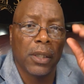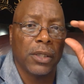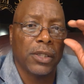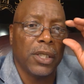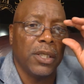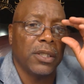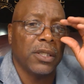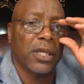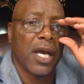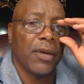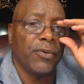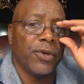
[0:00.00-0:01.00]
Jesus
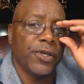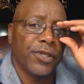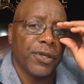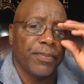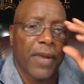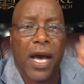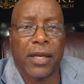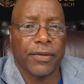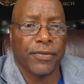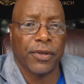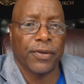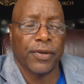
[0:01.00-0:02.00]
got worship out of
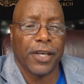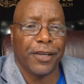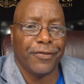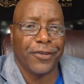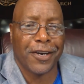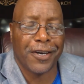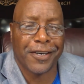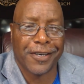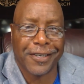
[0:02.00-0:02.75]
the graveyard.